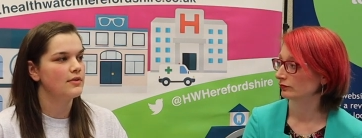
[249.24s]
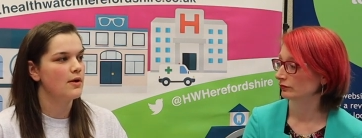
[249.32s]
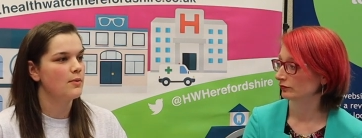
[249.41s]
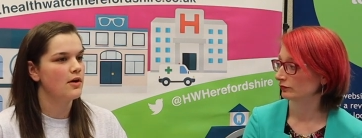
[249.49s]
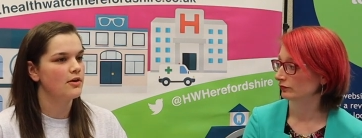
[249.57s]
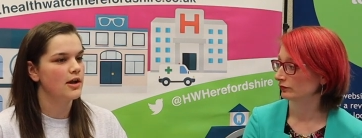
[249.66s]
Speaker 1: if
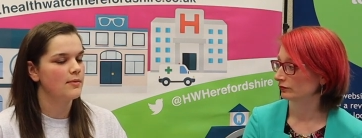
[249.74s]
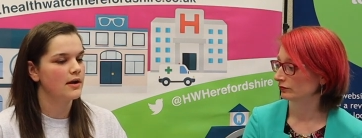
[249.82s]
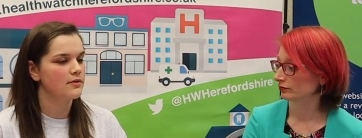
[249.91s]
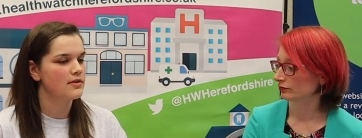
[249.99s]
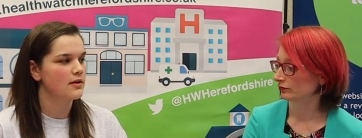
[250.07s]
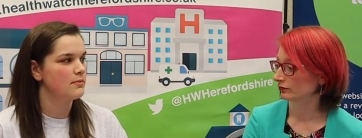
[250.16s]
they're worrying
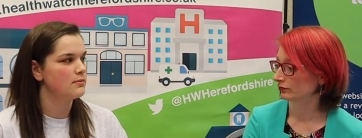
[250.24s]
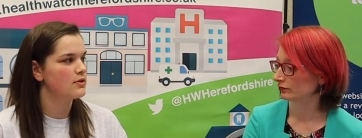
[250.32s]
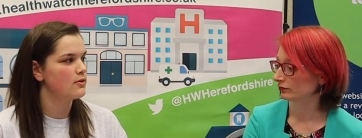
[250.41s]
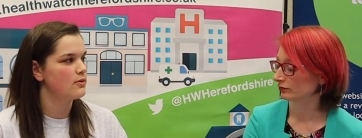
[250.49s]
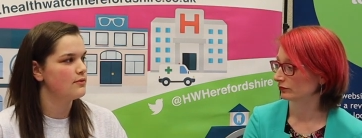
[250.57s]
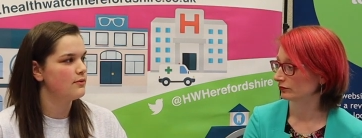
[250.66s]
about some
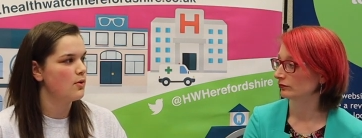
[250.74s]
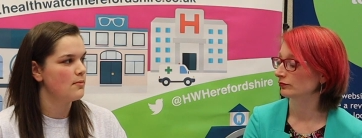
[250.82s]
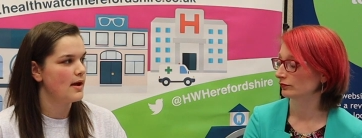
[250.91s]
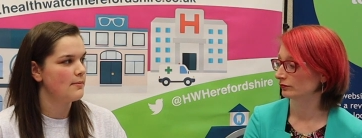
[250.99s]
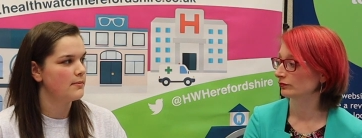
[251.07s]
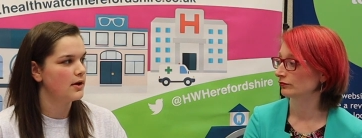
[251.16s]
sort of
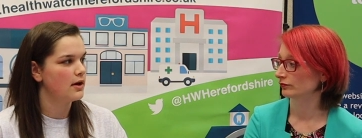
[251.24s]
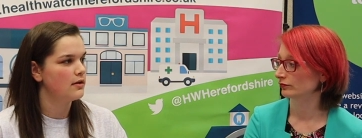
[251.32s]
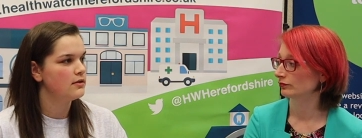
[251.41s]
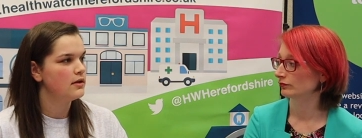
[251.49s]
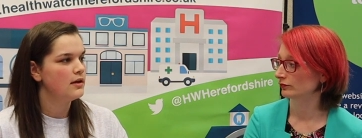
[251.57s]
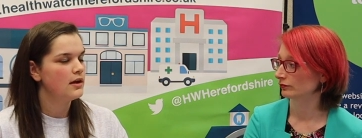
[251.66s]
form
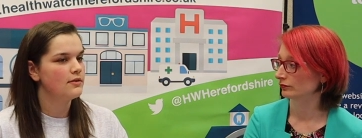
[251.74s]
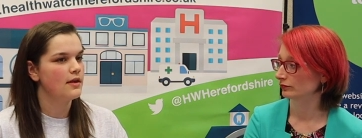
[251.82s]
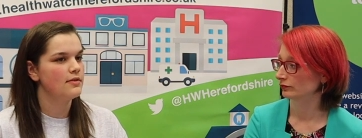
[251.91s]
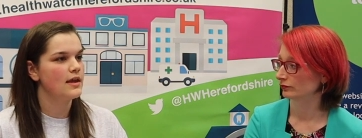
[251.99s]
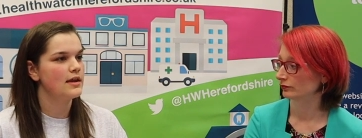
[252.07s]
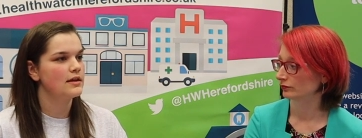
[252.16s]
member
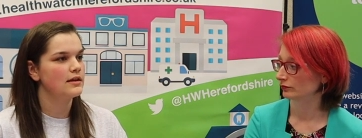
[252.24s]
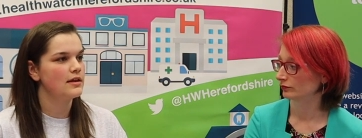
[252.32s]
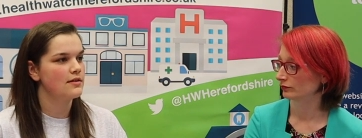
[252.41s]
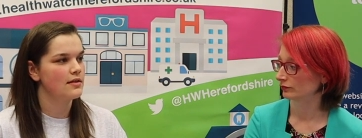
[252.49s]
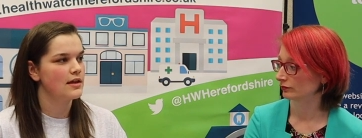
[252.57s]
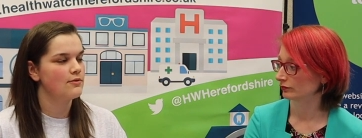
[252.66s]
then they can
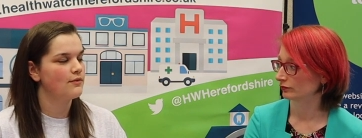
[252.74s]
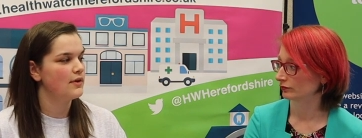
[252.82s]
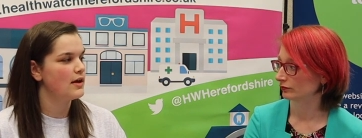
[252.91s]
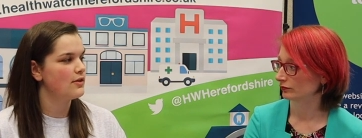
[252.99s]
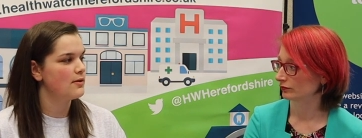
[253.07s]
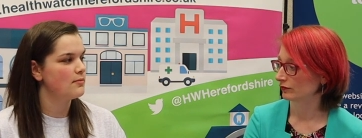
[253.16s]
easily
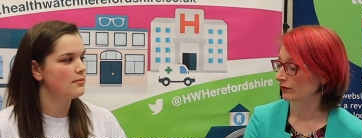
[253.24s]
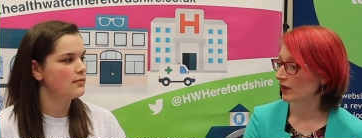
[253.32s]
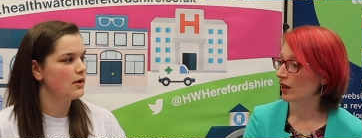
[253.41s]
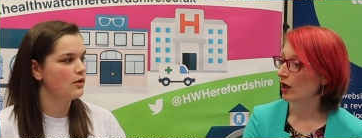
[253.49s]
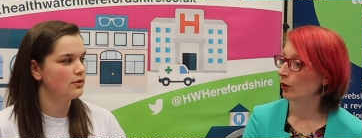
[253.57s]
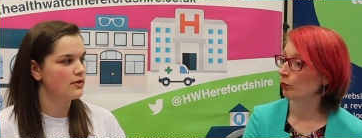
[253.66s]
refer them
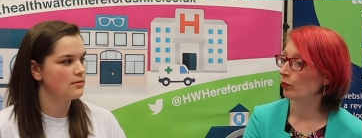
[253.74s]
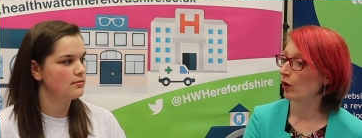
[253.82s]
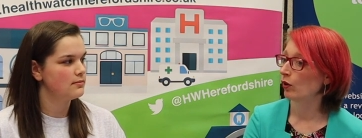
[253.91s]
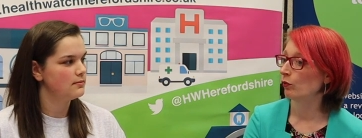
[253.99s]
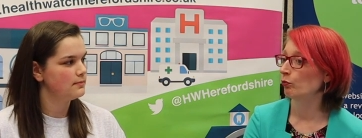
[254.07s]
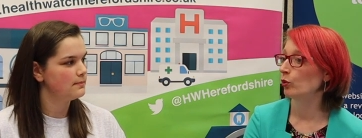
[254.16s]
on. Um,
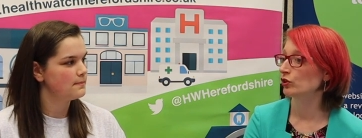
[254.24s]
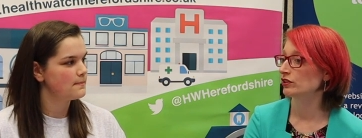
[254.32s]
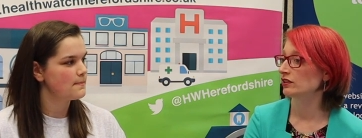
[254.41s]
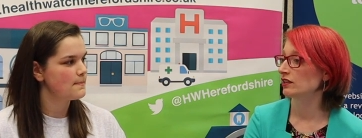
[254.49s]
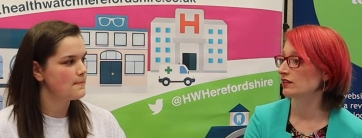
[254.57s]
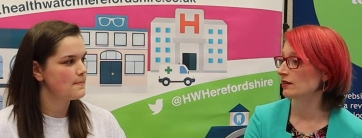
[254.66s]
and what
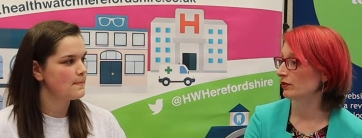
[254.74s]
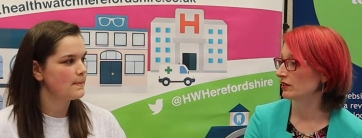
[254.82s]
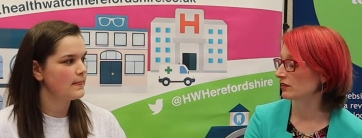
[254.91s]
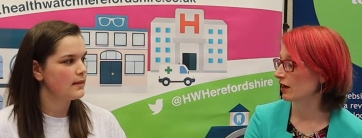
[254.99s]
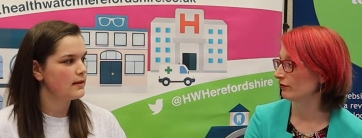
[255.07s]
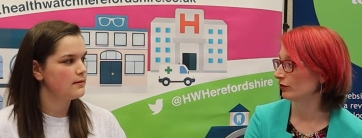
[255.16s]
did the
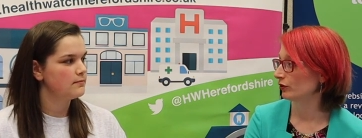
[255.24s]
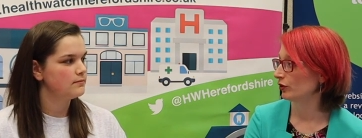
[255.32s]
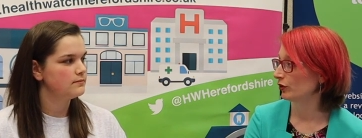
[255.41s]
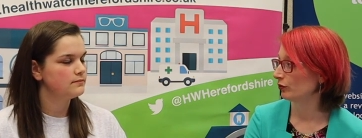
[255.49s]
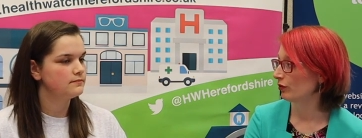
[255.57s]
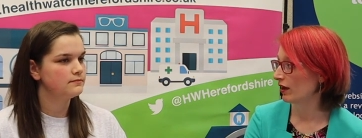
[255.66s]
assemblies
Speaker 2: cover and
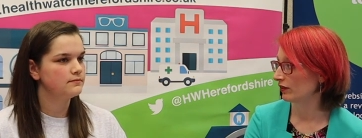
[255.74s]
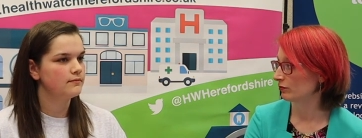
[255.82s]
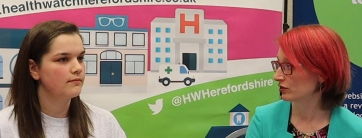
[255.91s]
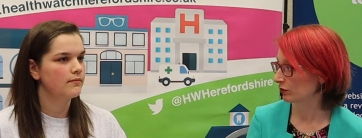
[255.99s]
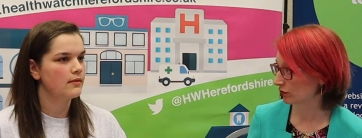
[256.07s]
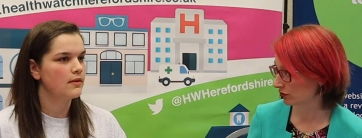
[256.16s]
who ran
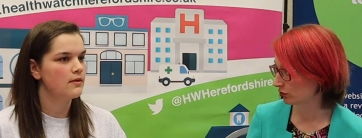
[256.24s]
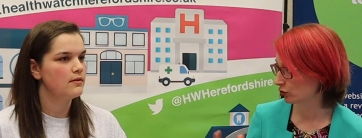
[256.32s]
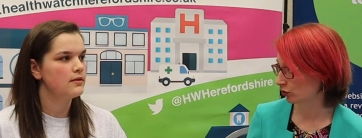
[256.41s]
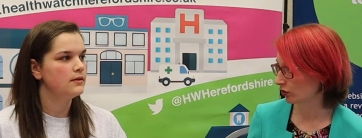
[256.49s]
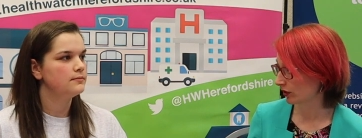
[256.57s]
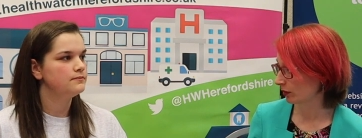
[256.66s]
them? So it was
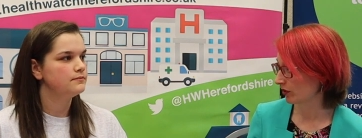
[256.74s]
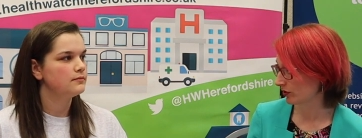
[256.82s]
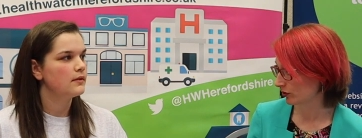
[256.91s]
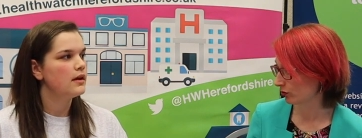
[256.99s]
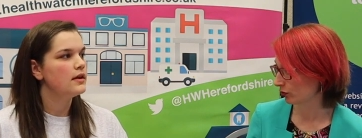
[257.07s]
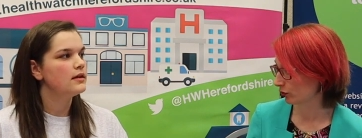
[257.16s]
Strong Young
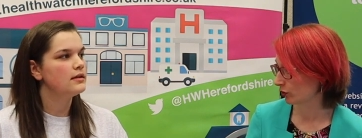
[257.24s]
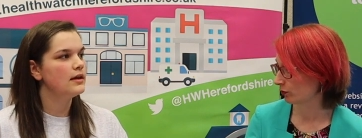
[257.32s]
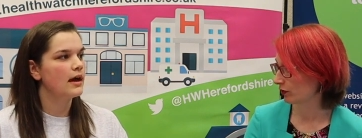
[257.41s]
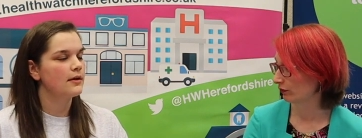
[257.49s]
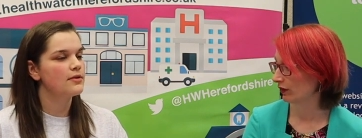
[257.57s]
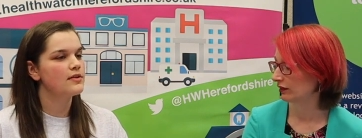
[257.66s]
Minds, your group.
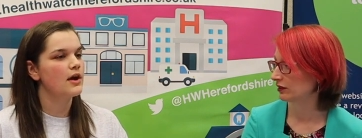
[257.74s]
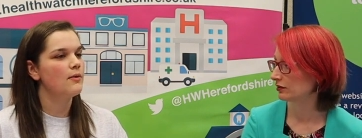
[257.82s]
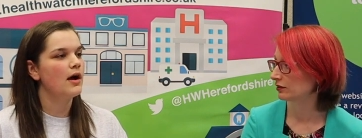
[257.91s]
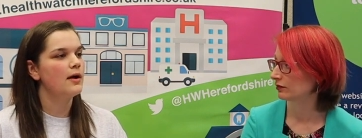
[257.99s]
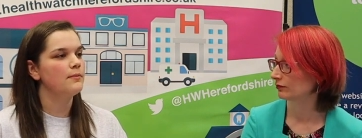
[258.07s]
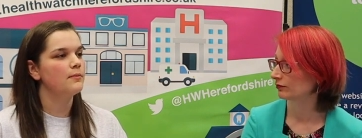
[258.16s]
Yeah,
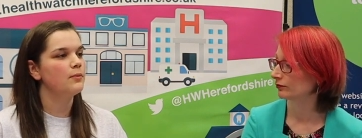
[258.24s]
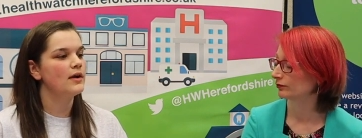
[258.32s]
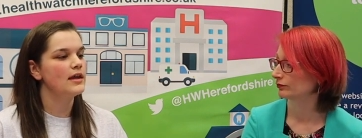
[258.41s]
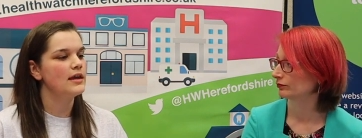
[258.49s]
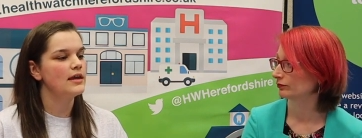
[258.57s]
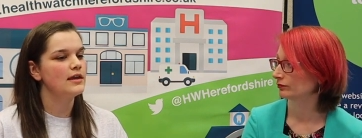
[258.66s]
so um,
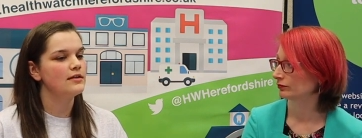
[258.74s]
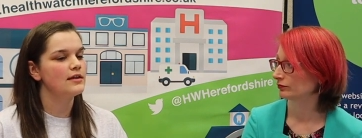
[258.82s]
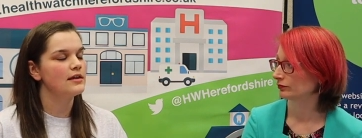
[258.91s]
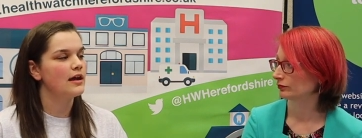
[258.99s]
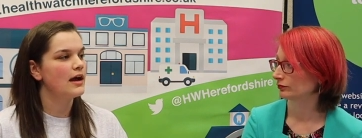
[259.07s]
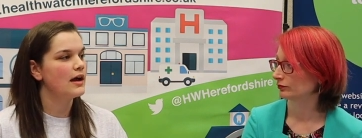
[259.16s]
Speaker 1: we
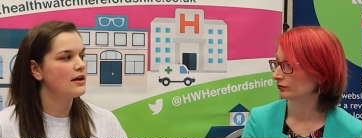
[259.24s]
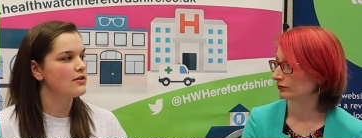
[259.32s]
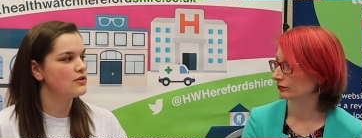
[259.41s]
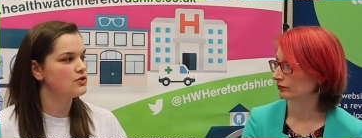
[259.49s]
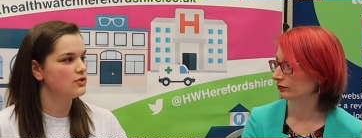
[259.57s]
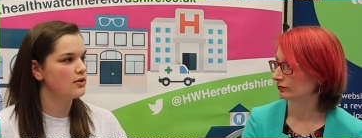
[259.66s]
did it
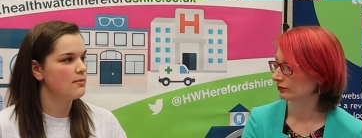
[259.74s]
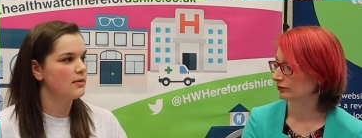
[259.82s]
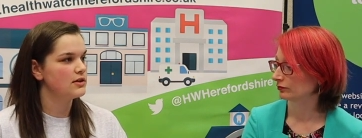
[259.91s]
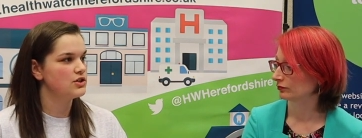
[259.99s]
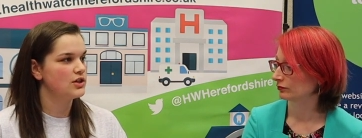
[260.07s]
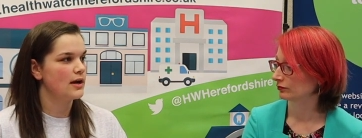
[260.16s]
as Strong Young
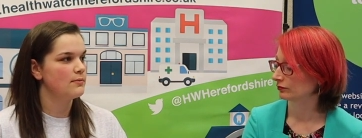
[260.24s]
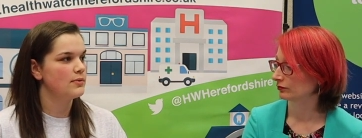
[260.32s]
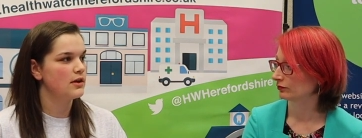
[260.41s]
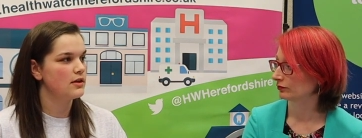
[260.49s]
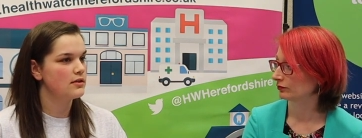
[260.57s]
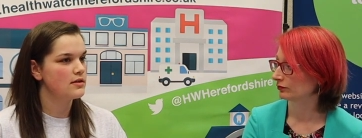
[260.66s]
Minds
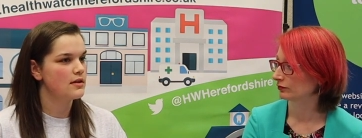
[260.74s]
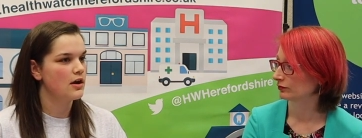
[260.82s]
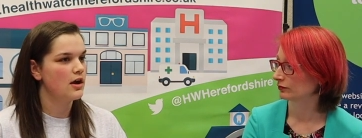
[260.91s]
champions,